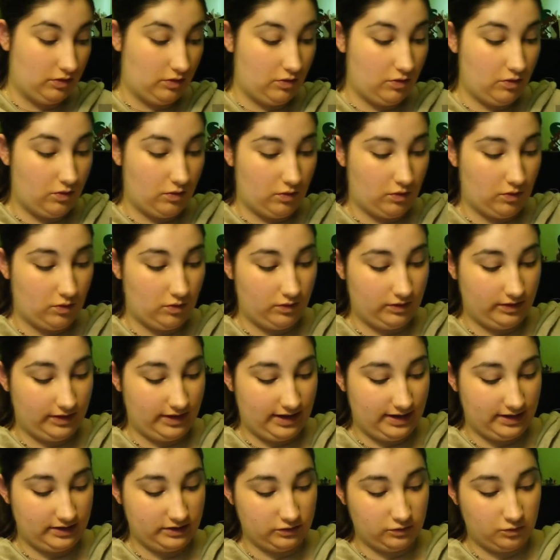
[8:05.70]
Ooh,
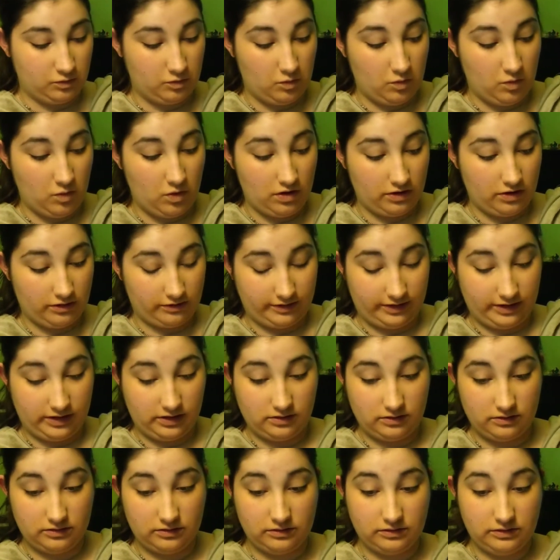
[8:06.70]
that is watery.
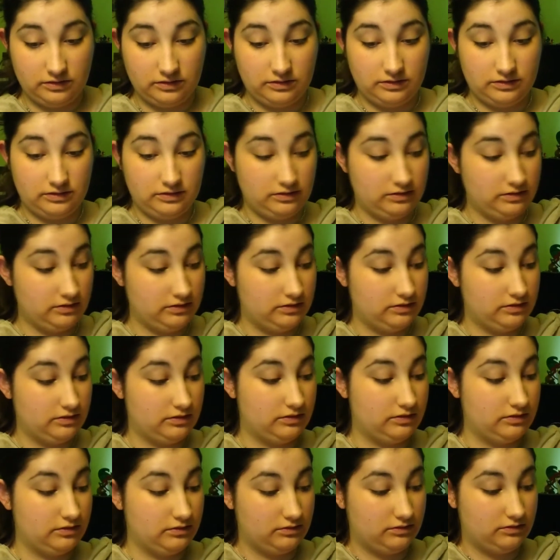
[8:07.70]

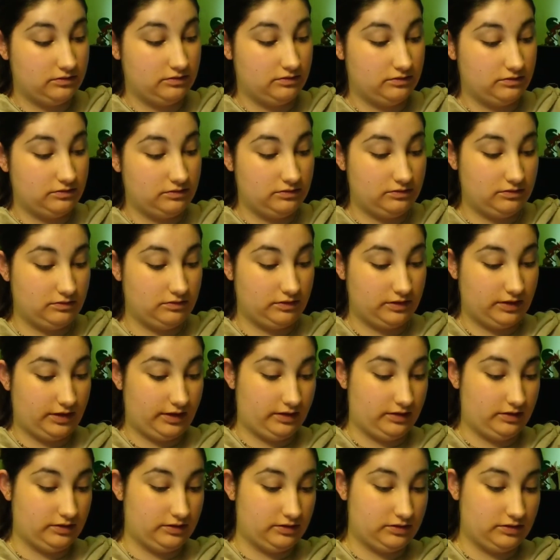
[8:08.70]

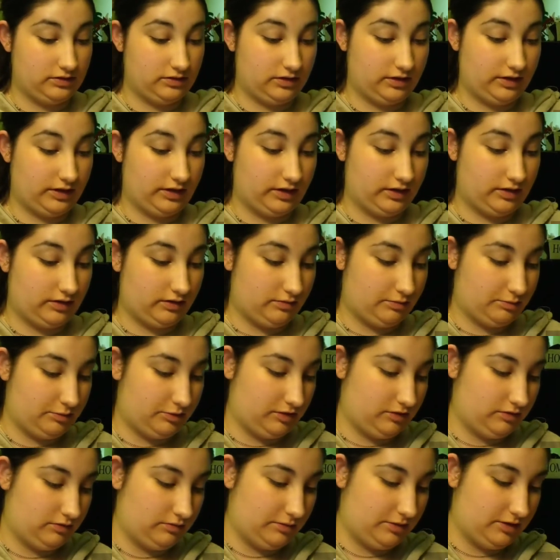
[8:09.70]
Okay, let's thicken it up
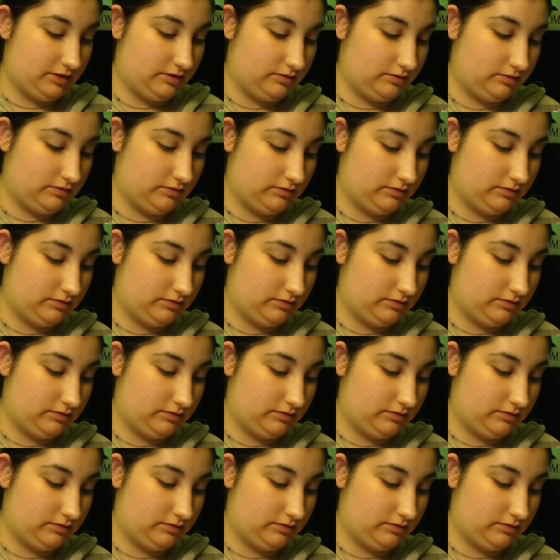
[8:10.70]
a little bit.